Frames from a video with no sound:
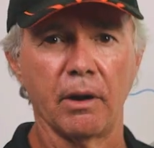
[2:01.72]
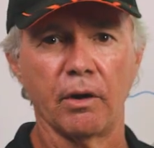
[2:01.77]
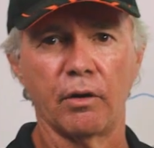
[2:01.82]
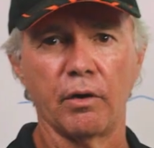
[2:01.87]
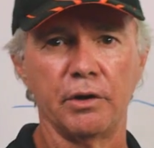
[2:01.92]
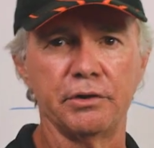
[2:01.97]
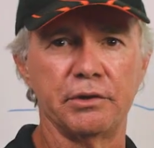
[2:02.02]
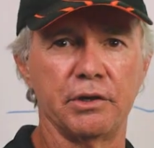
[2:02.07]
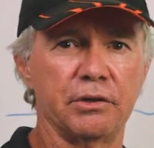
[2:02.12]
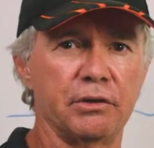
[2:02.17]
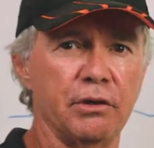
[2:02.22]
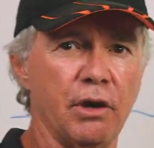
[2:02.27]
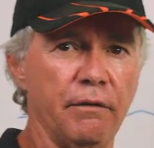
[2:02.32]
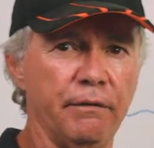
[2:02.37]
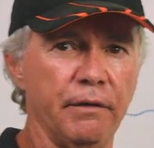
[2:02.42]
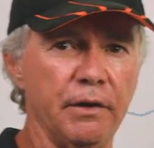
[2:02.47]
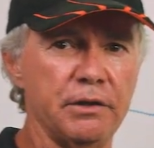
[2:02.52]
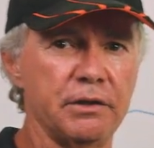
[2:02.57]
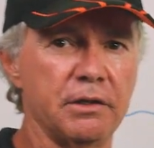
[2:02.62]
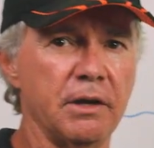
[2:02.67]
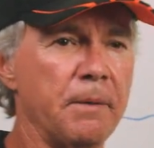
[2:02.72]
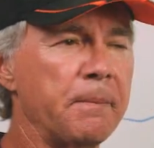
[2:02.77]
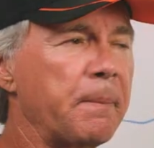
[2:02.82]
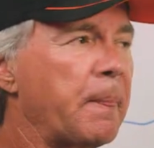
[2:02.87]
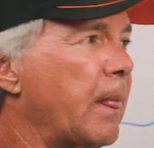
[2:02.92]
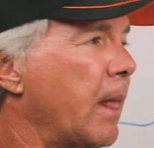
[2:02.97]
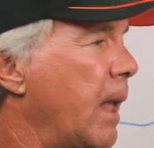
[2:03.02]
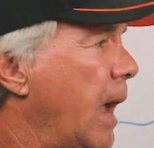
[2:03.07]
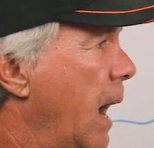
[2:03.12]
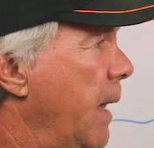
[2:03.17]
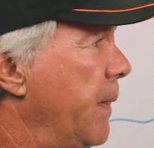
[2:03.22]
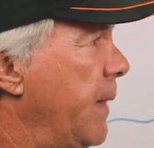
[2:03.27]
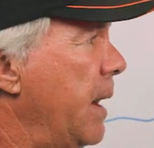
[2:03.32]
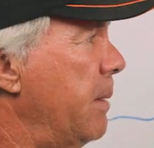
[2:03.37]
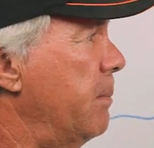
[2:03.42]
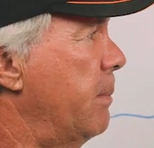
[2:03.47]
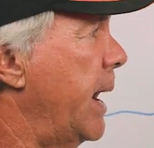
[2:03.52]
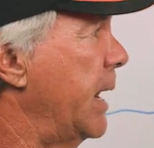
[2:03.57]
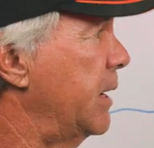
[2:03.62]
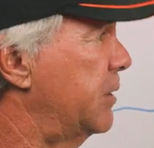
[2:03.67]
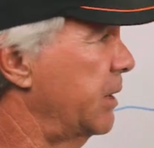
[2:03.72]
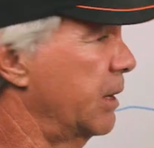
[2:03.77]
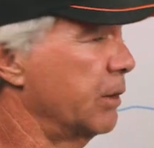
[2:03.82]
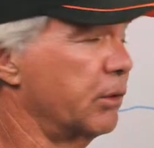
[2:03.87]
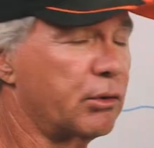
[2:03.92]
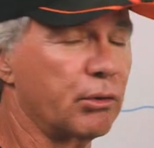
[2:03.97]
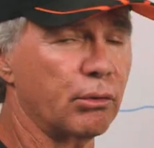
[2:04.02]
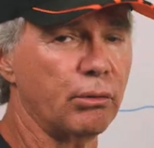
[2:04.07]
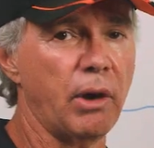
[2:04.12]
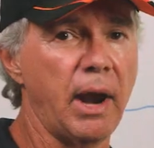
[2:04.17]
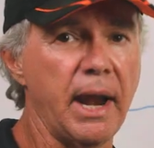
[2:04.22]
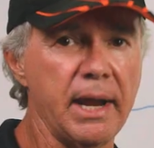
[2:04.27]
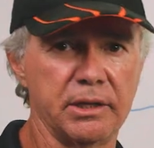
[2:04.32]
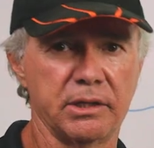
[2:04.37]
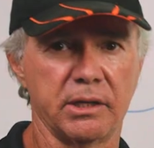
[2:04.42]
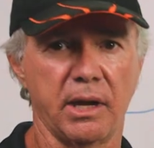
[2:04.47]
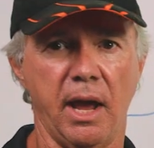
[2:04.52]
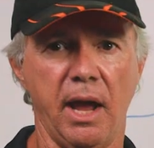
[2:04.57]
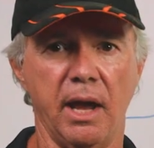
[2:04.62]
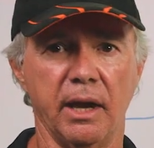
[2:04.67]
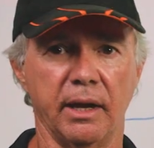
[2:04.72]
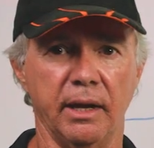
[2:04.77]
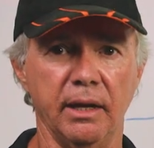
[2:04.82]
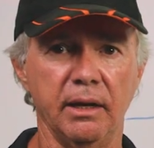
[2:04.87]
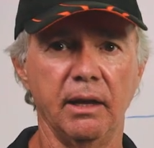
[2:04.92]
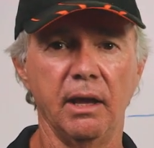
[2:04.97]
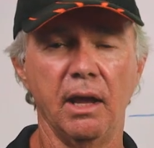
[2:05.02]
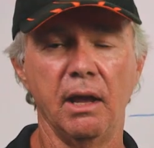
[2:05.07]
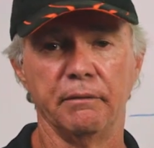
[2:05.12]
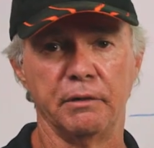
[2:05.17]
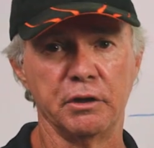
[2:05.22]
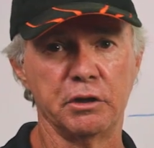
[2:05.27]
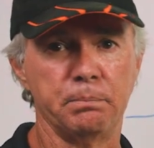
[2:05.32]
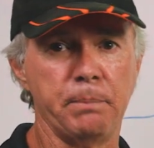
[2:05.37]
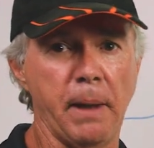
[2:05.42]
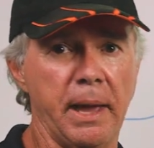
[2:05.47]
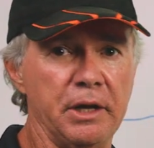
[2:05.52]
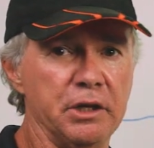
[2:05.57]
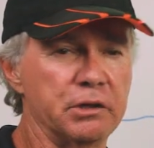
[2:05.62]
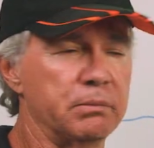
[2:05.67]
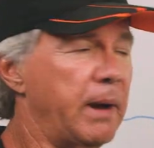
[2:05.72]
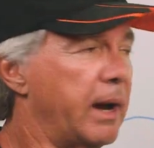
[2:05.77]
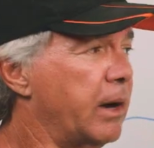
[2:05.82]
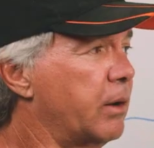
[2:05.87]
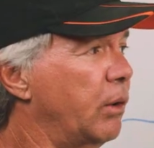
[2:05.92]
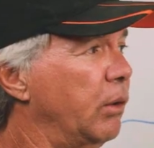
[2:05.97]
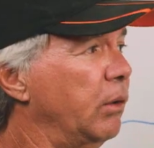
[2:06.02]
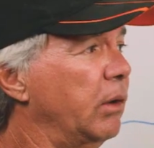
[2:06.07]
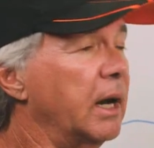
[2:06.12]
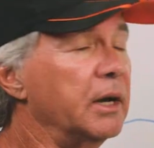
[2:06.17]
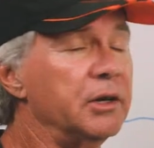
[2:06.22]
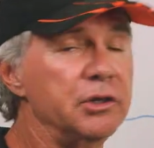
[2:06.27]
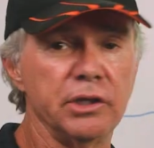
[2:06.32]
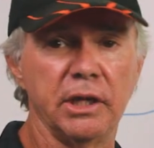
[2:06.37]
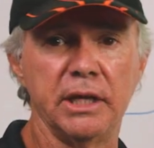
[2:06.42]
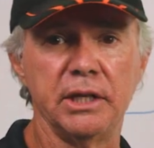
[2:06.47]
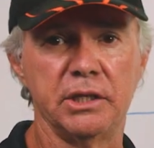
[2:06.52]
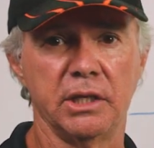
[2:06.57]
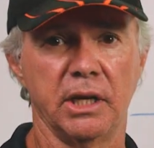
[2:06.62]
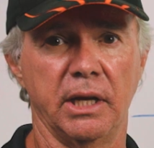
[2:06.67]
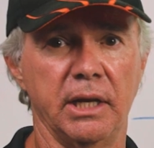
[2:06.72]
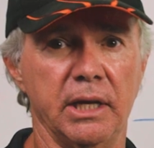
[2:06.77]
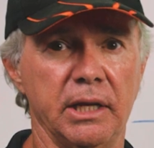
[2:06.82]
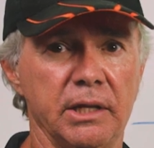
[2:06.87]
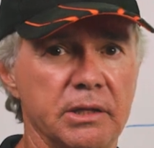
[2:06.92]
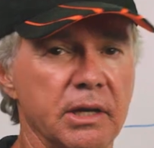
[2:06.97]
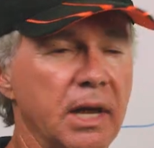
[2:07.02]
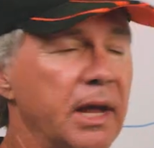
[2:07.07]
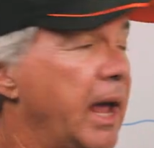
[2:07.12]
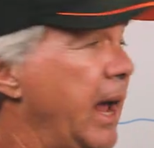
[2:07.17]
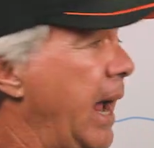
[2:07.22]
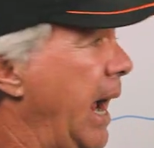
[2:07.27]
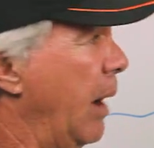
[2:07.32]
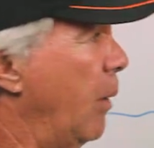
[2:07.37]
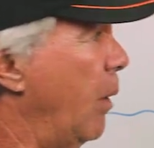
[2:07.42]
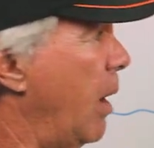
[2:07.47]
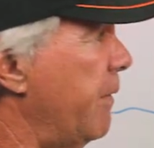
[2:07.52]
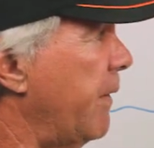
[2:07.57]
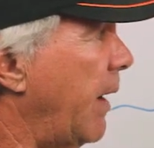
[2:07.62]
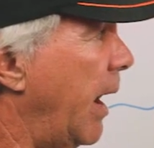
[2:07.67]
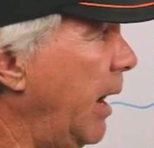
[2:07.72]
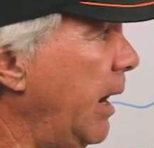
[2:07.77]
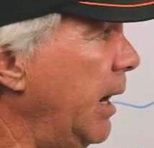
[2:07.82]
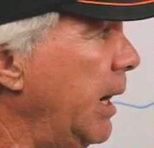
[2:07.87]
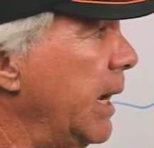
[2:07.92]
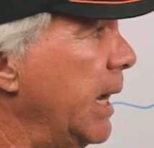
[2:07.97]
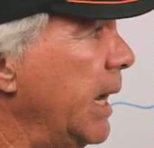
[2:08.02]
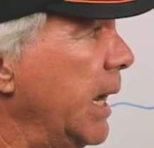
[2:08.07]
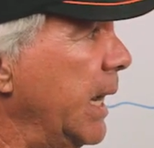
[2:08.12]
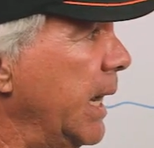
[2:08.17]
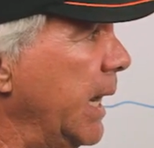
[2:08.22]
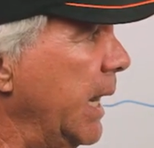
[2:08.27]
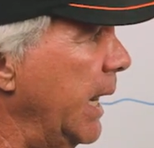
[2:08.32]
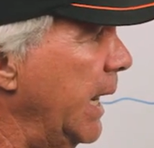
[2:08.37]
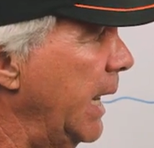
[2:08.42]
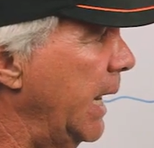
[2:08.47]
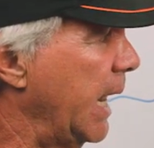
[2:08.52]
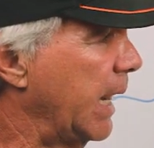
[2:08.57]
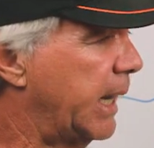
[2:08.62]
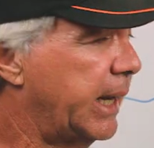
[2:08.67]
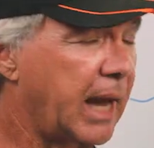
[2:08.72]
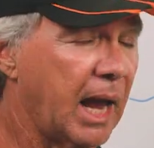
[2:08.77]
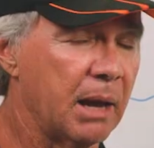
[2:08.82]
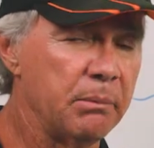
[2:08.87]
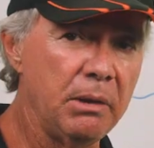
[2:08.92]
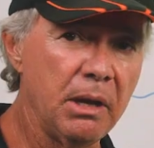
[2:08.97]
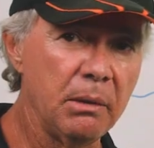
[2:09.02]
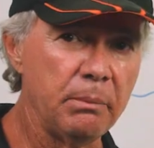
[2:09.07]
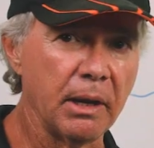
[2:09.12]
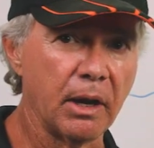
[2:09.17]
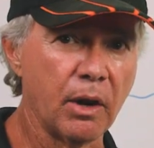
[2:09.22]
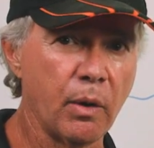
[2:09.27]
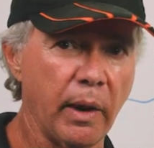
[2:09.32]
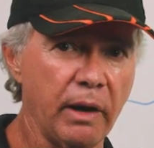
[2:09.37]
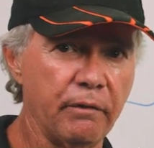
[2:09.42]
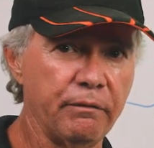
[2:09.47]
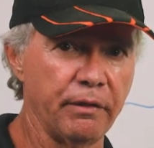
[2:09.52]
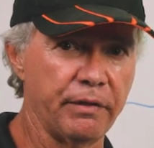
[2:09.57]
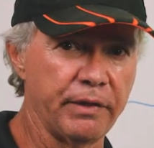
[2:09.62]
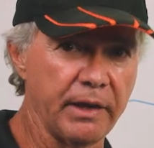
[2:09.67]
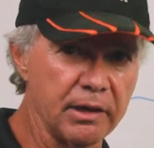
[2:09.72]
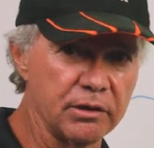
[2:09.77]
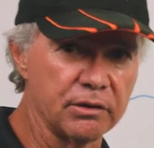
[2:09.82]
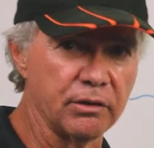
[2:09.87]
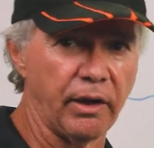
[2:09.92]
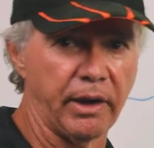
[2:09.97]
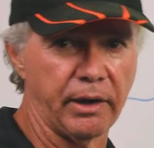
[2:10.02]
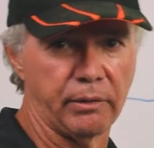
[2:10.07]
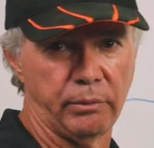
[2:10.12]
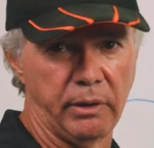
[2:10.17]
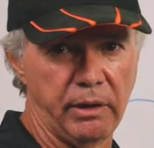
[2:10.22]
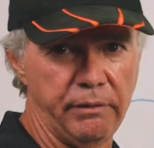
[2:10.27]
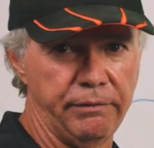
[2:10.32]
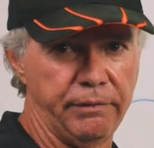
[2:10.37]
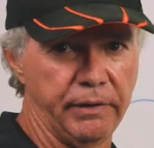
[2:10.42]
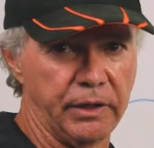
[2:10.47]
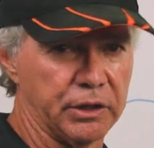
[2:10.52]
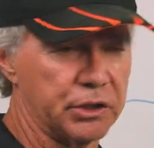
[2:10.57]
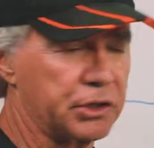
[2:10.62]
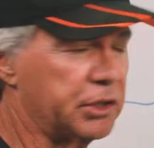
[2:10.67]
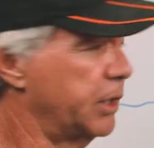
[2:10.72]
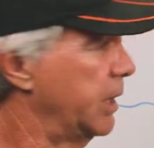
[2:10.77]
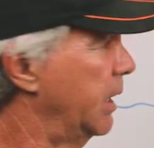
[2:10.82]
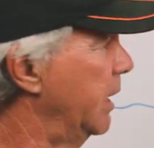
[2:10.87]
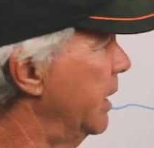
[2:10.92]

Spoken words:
across the surface, and that makes a great target for Spanish mackerel and GTs. However, it can be a bit quick for things like reef fish.